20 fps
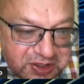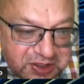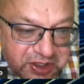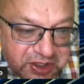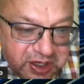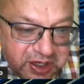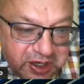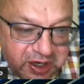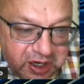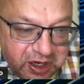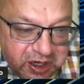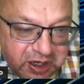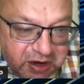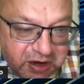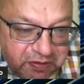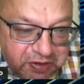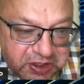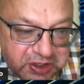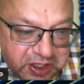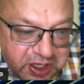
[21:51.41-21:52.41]
There are
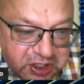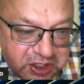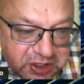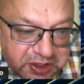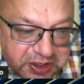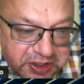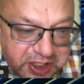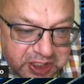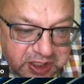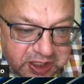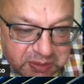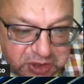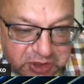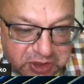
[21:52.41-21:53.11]
conversational systems,